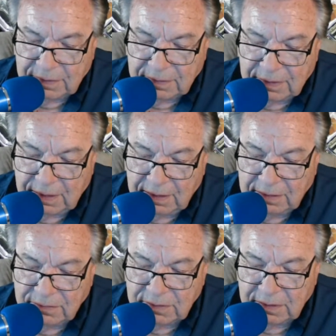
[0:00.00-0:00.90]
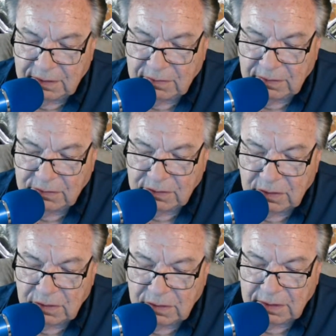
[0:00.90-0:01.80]
things and using
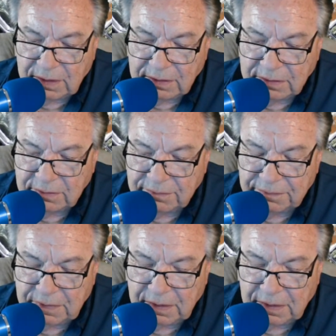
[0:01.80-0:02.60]
all kinds of